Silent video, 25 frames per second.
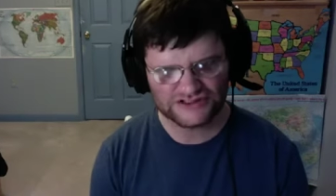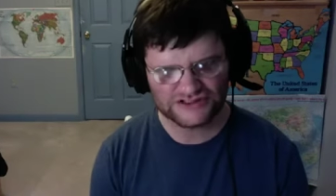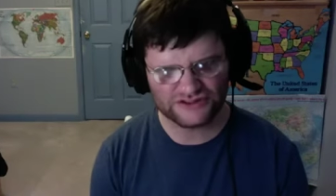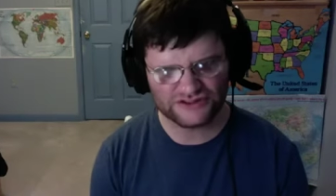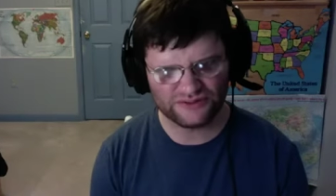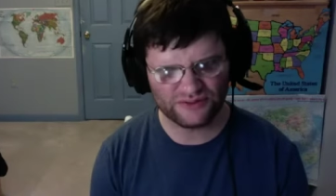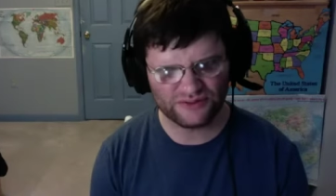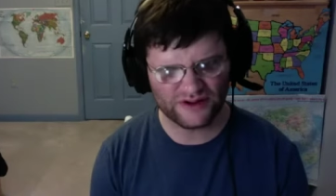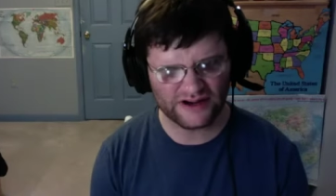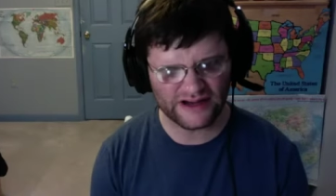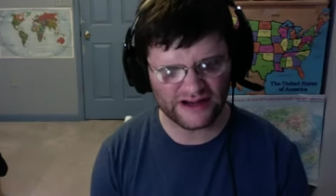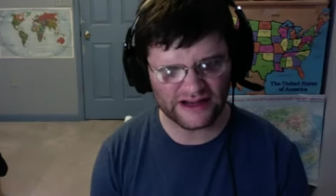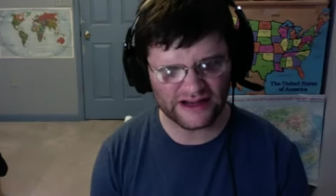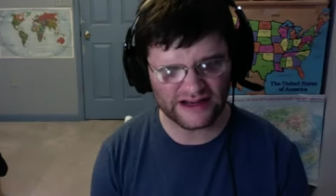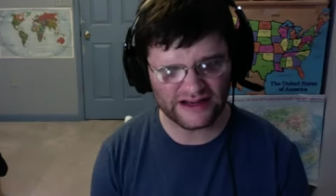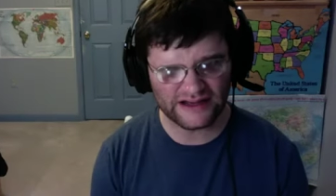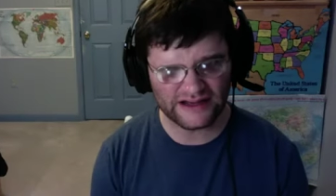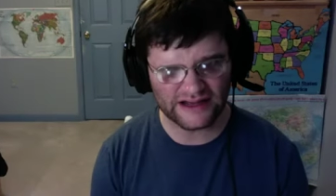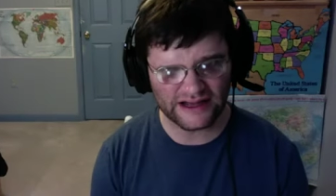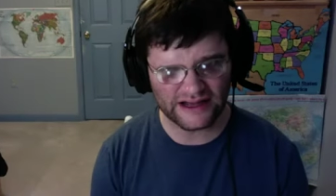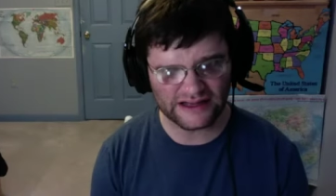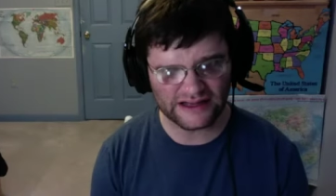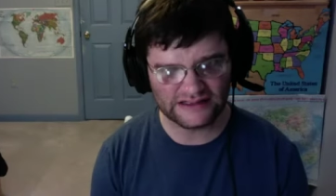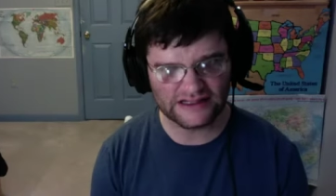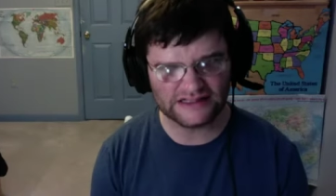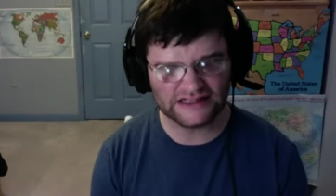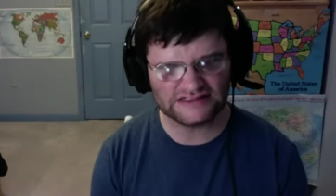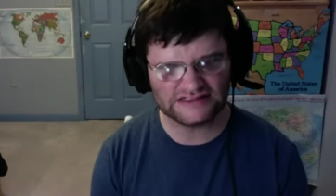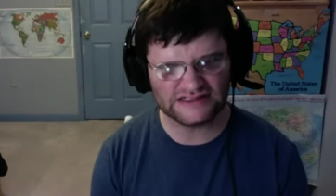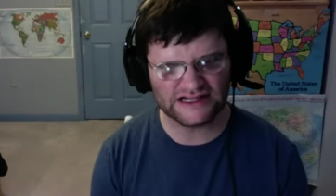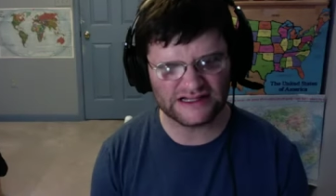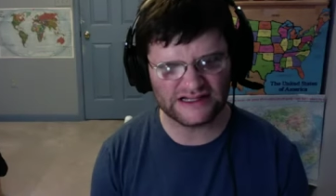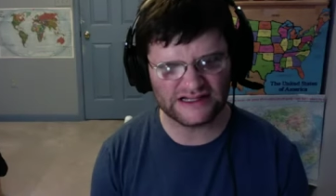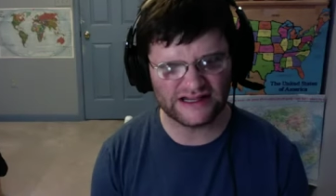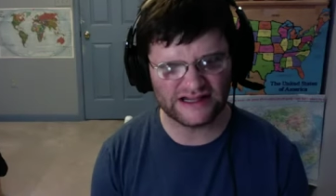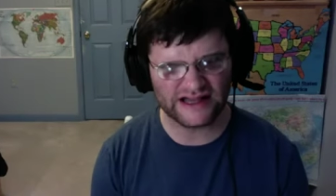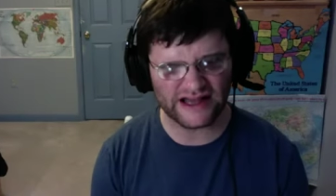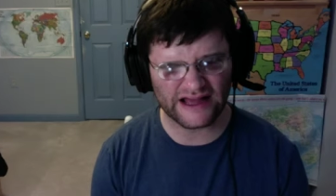so what? And yeah, and that's
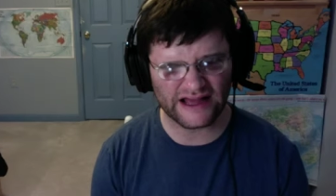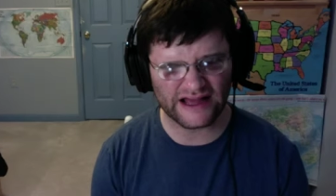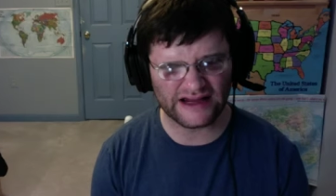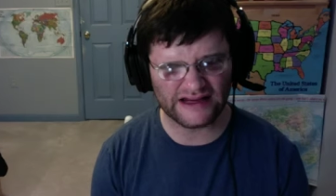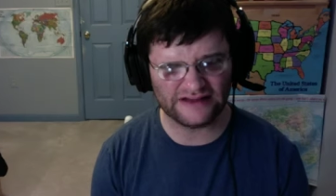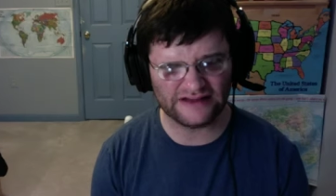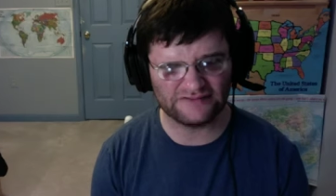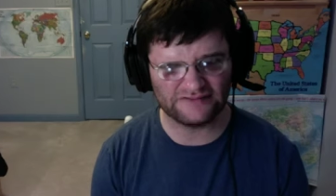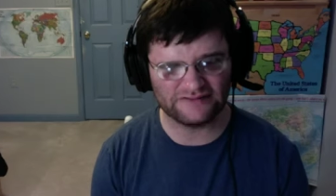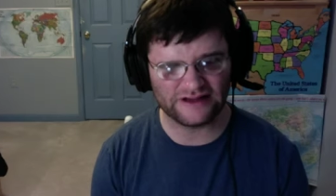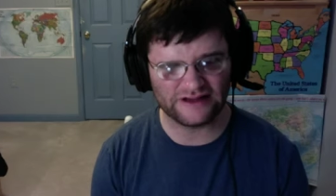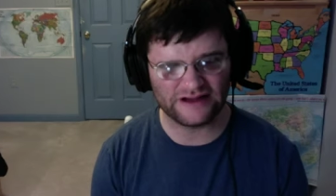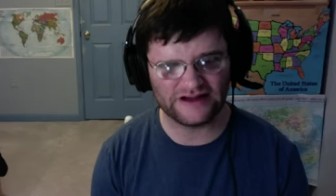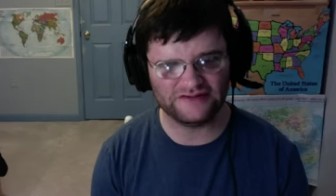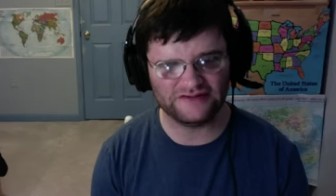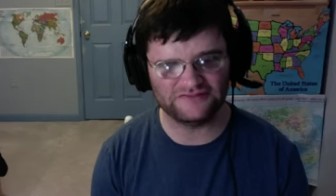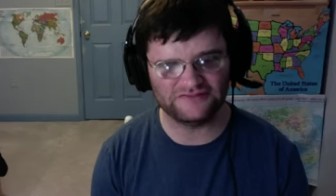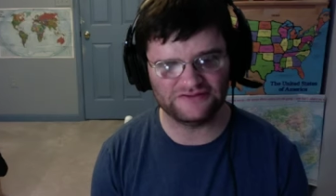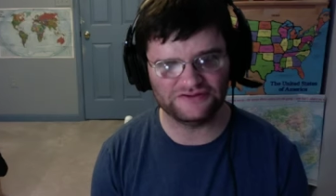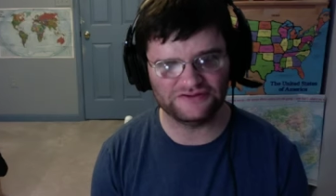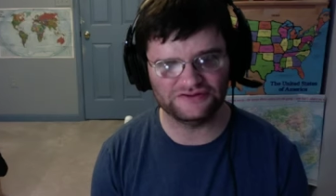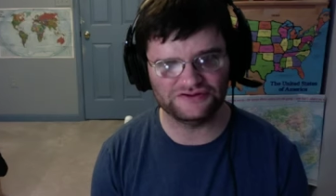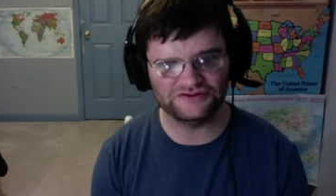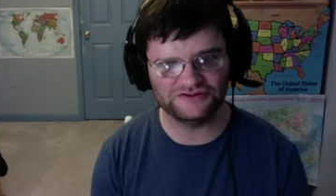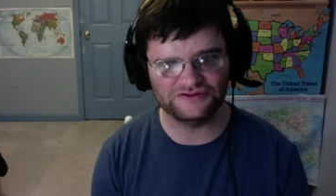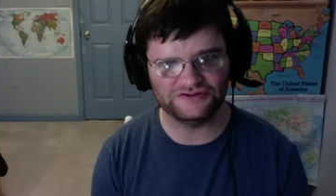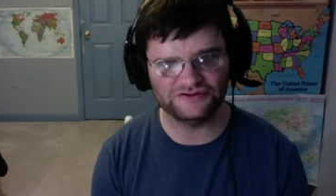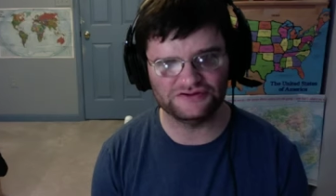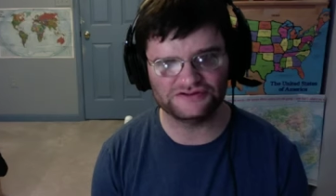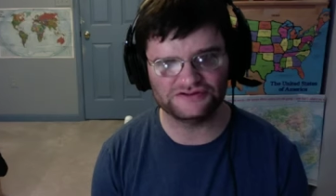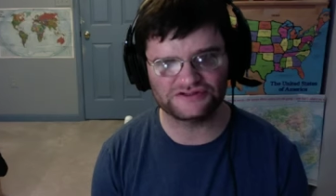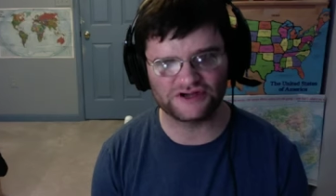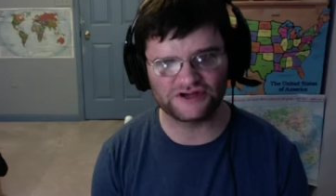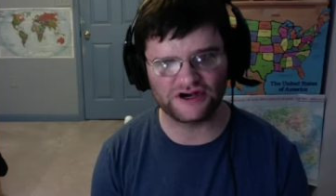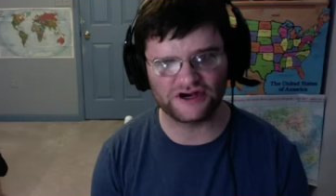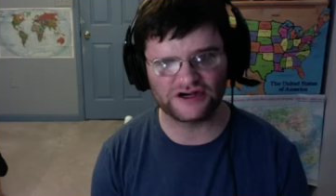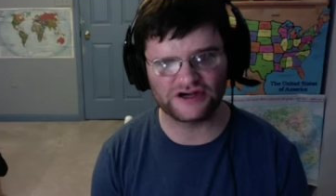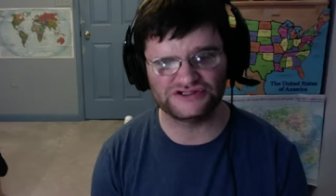and and if and if you do
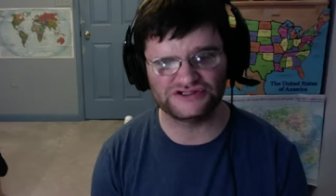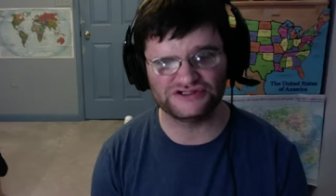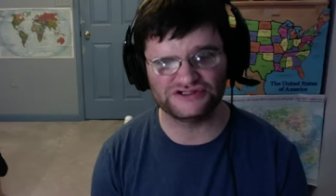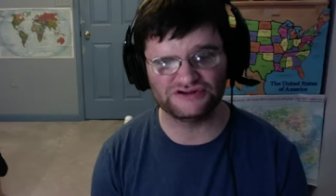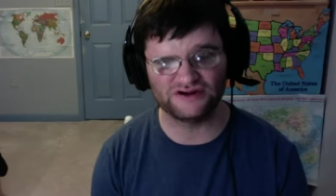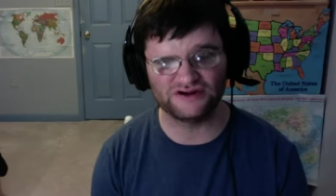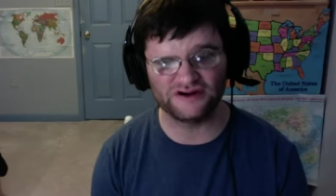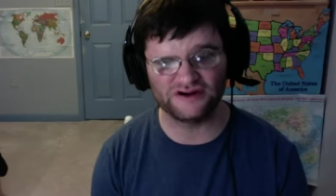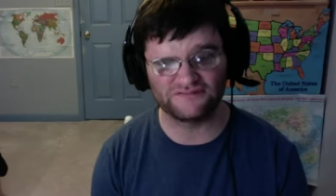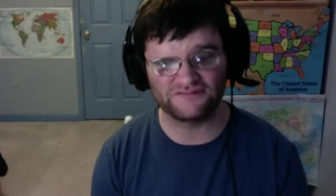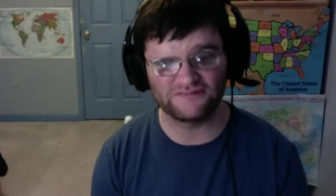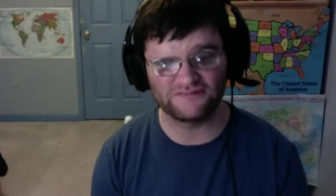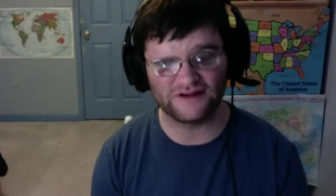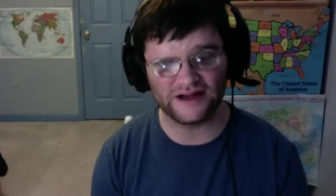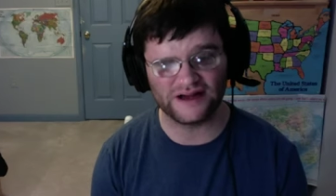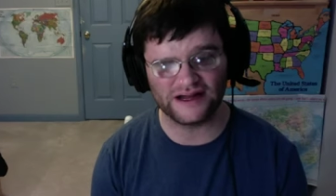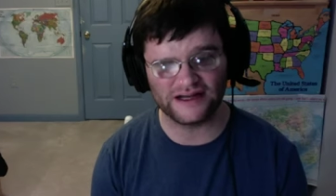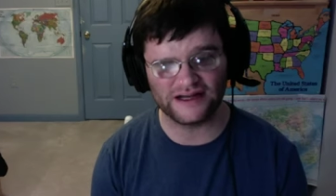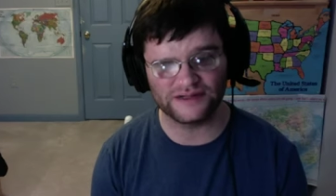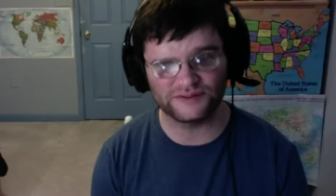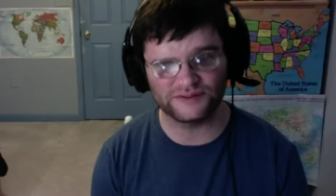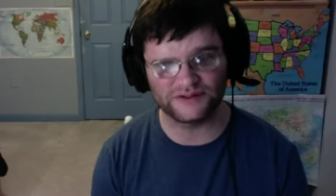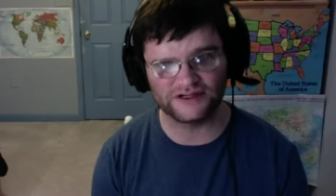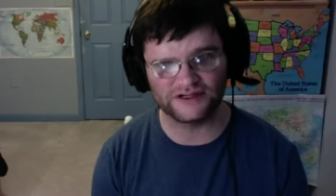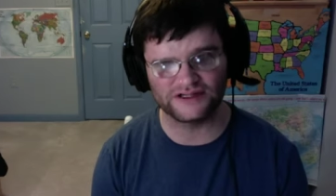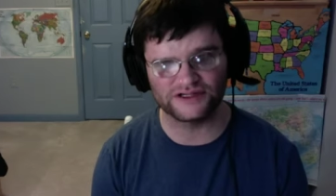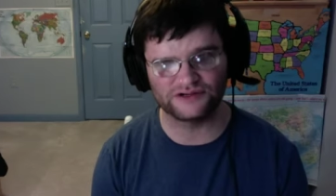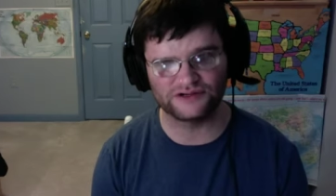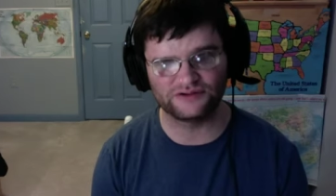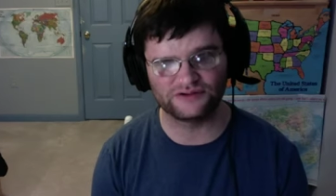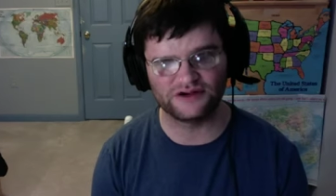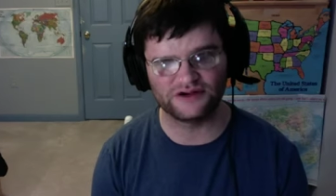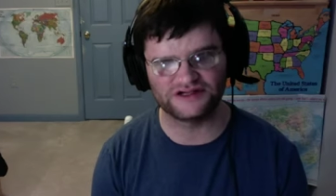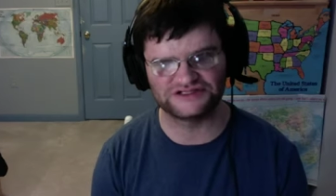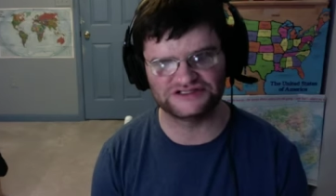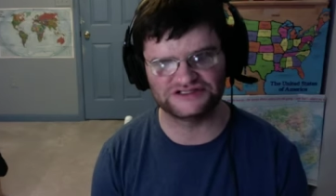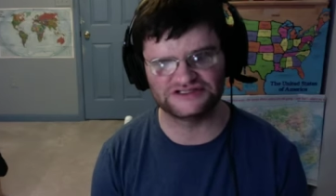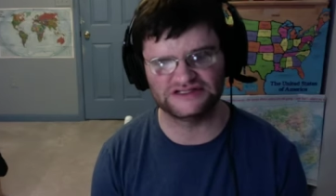talk to our friend, one of the
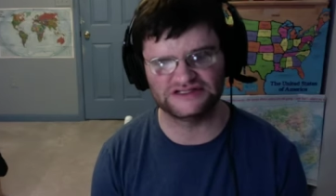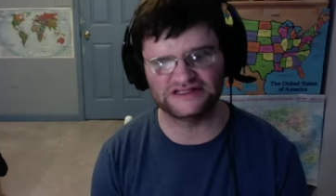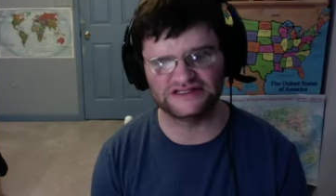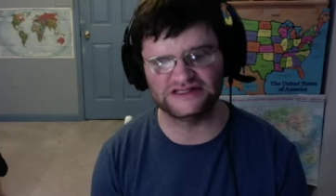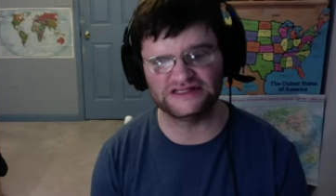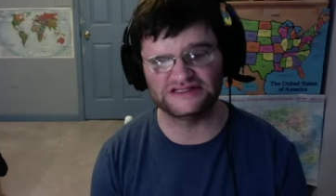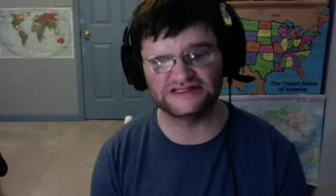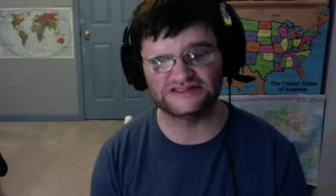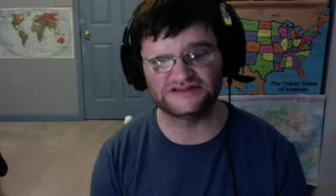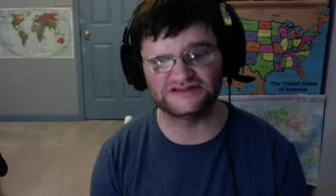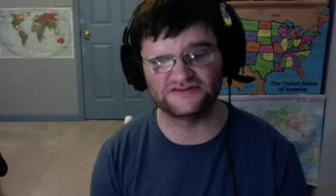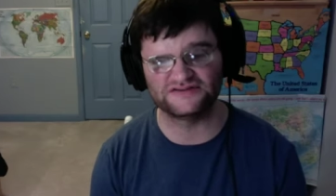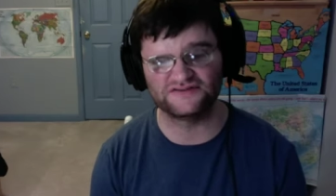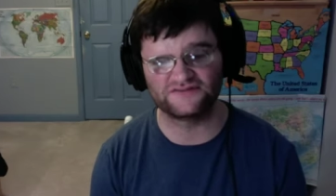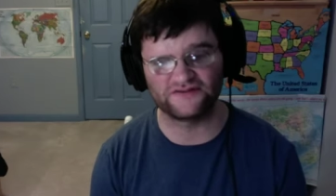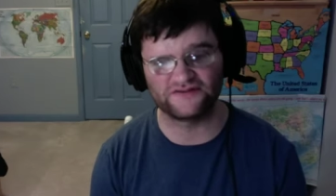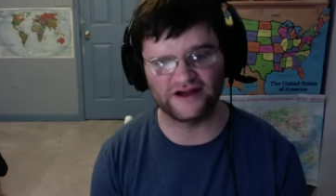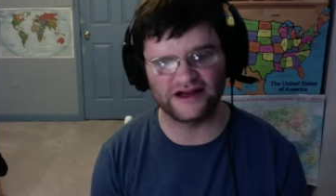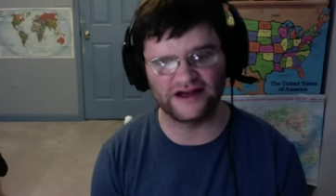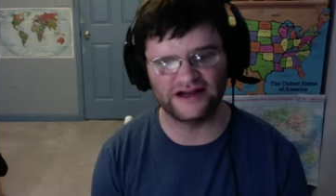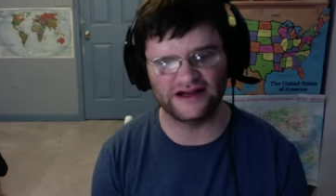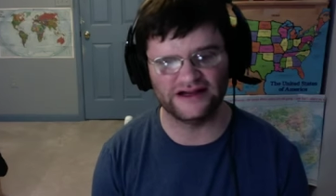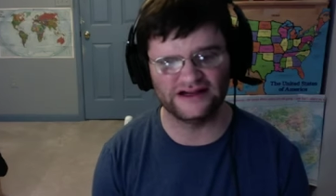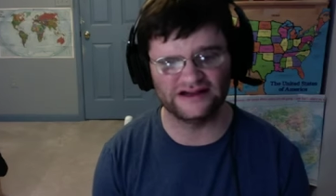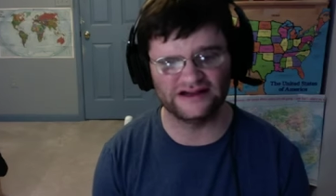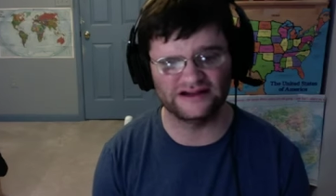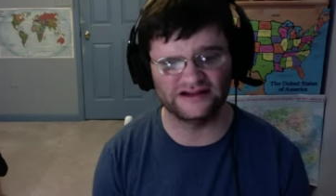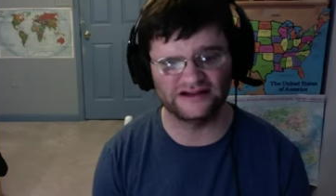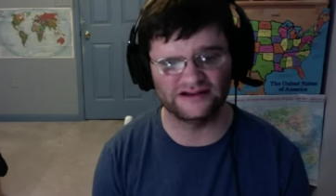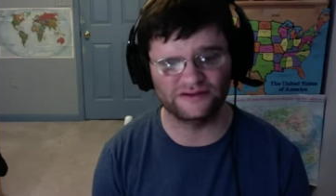questions that this friend